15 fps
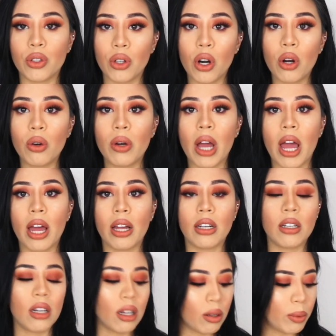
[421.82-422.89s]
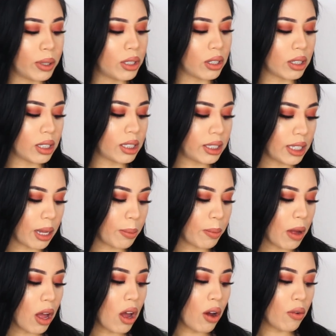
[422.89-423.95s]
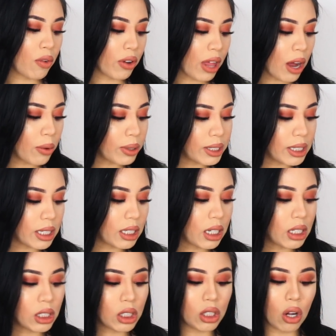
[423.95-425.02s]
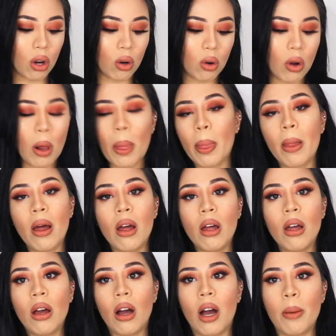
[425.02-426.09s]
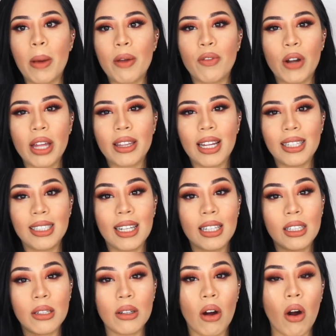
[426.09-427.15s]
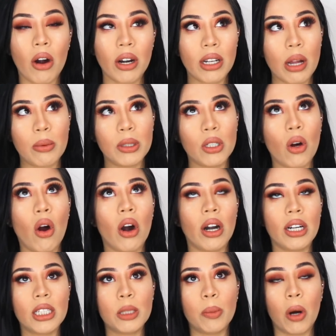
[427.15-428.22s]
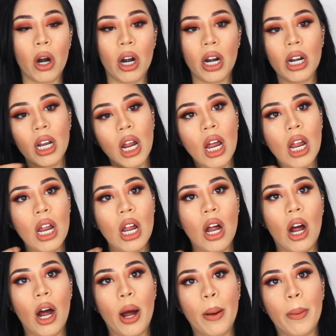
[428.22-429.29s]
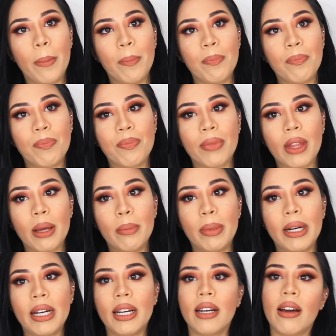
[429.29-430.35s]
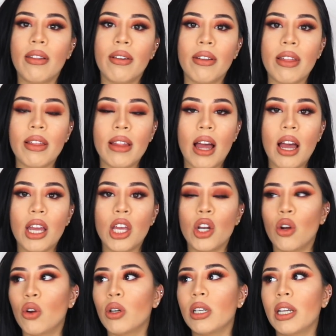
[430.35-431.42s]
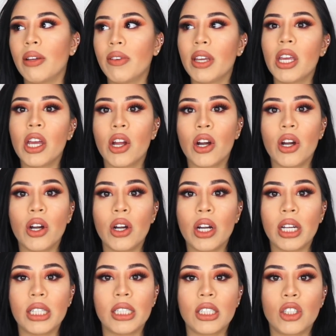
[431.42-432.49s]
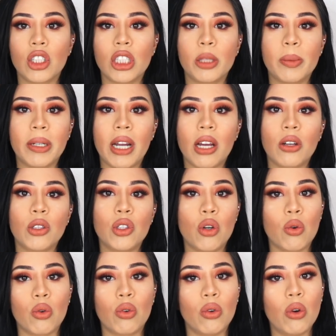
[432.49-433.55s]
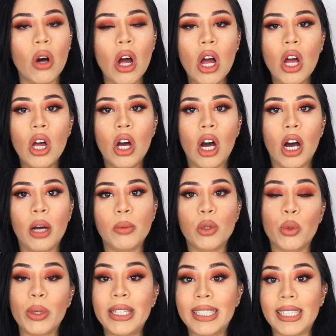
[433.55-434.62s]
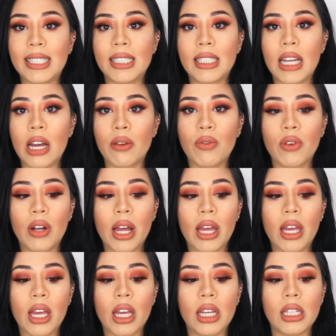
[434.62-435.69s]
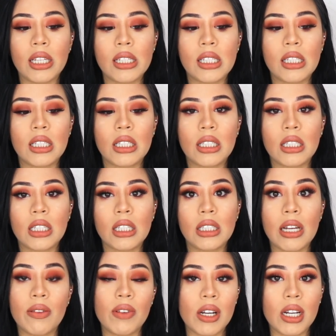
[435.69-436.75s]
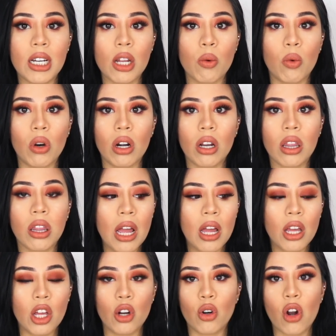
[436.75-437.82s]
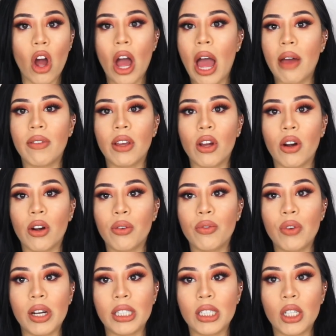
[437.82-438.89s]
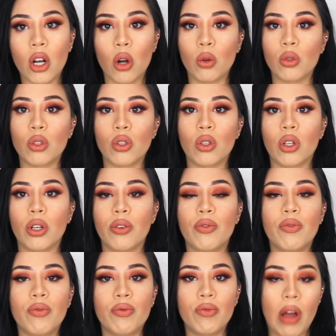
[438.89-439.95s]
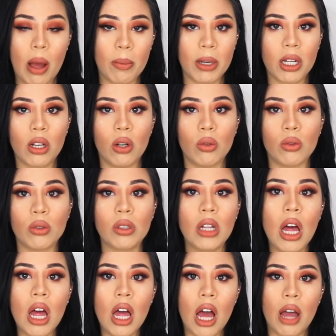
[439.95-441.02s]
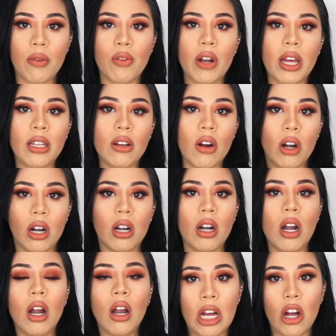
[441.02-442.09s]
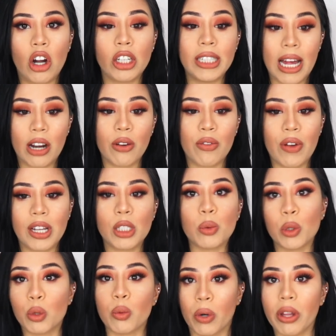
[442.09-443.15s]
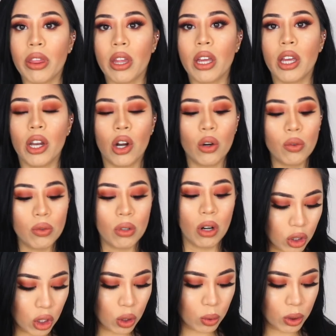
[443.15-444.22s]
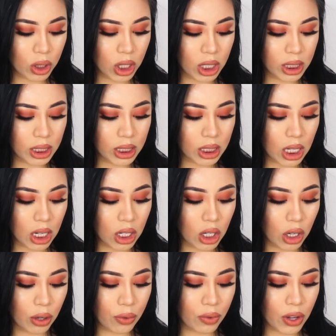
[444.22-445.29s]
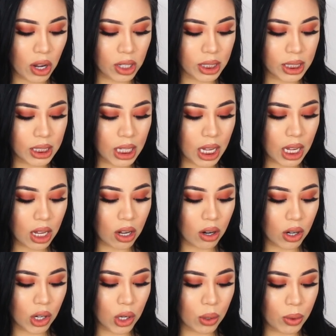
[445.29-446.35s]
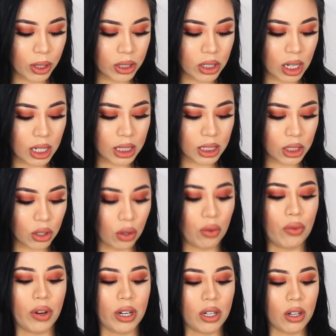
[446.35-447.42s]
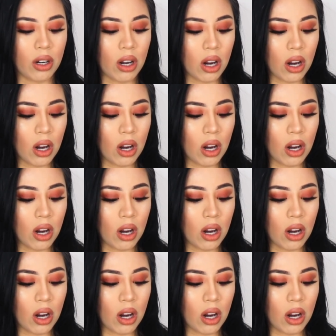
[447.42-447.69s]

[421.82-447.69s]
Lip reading: to grow, and we took the step for that reason. So I feel like that's, like, that was the hardest part. But other than that, you know, living here, it's just been like a total 360. I feel like it's definitely worth, you know, not having our friends close or family close. I feel like our sacrifice was worth it, you know? Do you trust your fiance? Are you a jealous girlfriend?